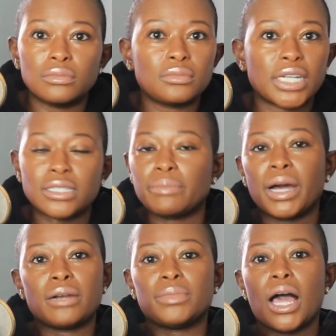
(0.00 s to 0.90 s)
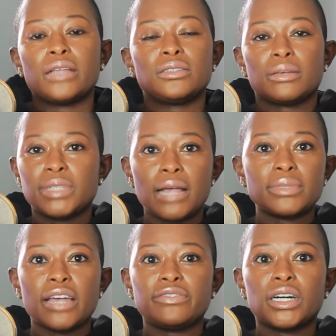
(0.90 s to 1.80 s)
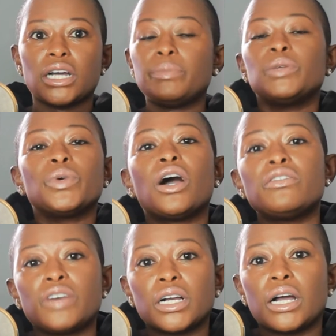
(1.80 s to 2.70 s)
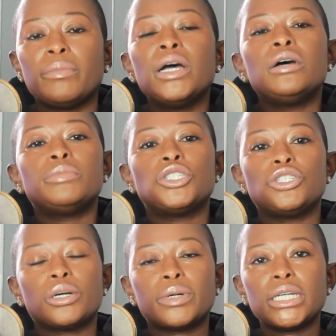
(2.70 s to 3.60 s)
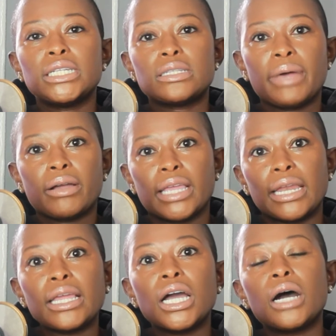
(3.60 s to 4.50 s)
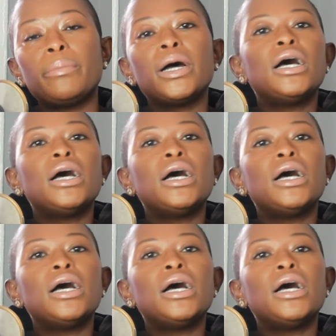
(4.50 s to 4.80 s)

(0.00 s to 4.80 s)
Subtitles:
That's the bottom line. Sometimes I fuck up, and we all fuck up. But you know what? It's about getting up